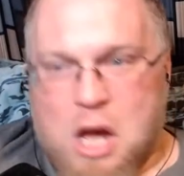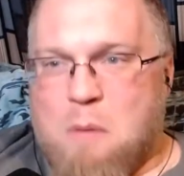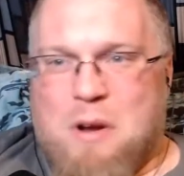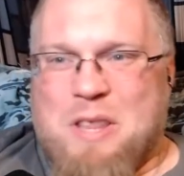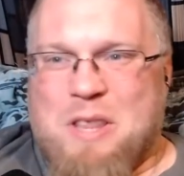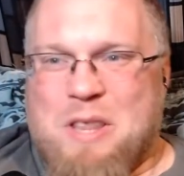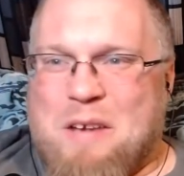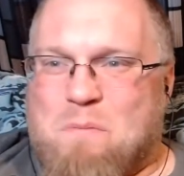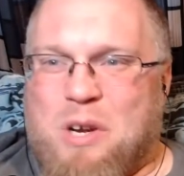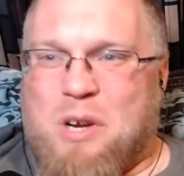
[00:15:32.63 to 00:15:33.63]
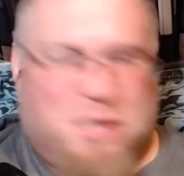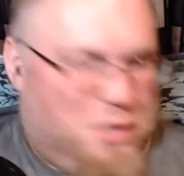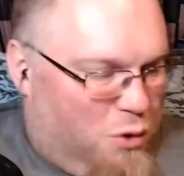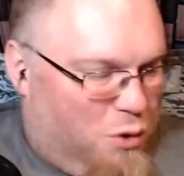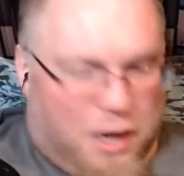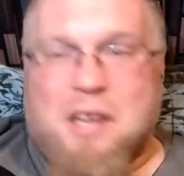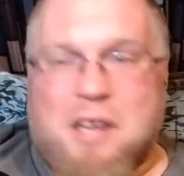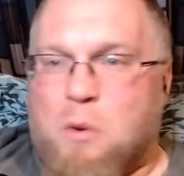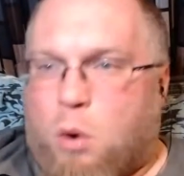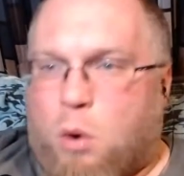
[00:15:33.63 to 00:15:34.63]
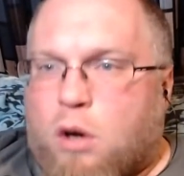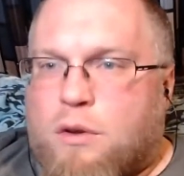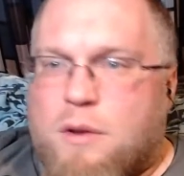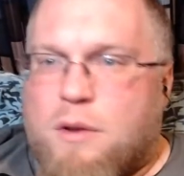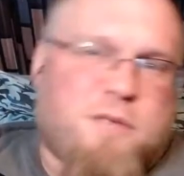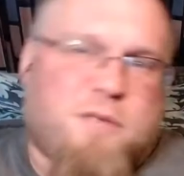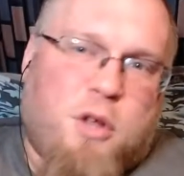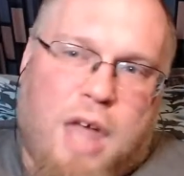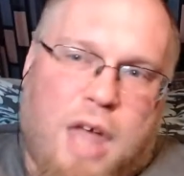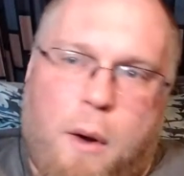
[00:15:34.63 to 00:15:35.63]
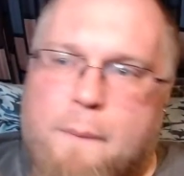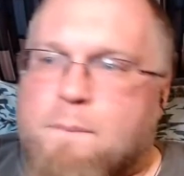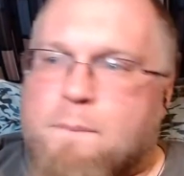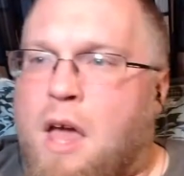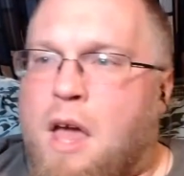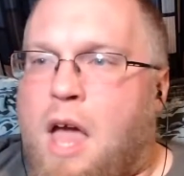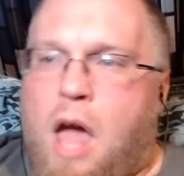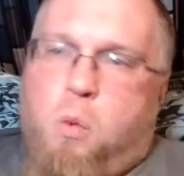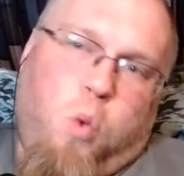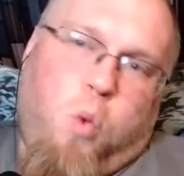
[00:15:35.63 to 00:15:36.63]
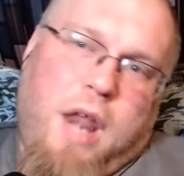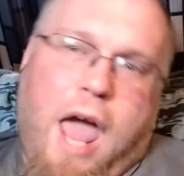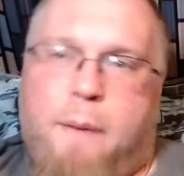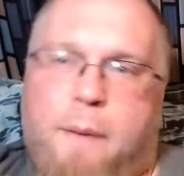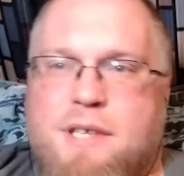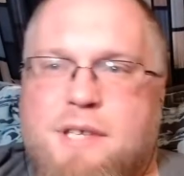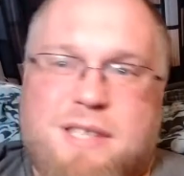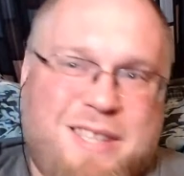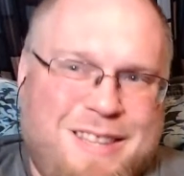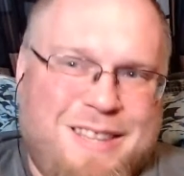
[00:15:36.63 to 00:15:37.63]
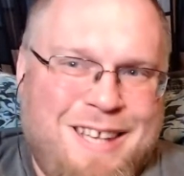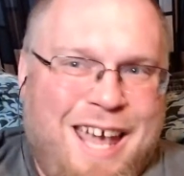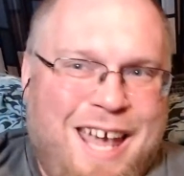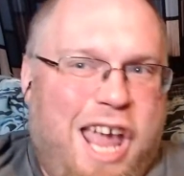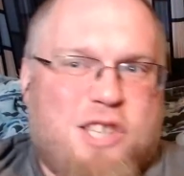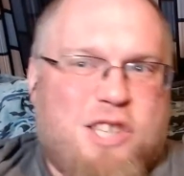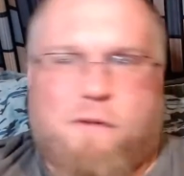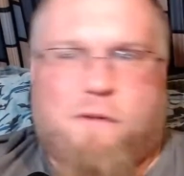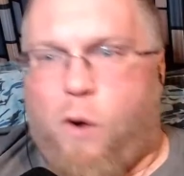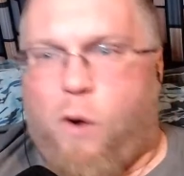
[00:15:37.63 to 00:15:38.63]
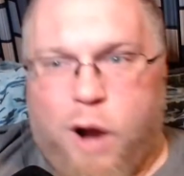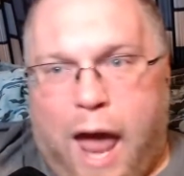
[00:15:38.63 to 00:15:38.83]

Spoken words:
but like prehistoric world. Let's put it that way. And what happens is it's a four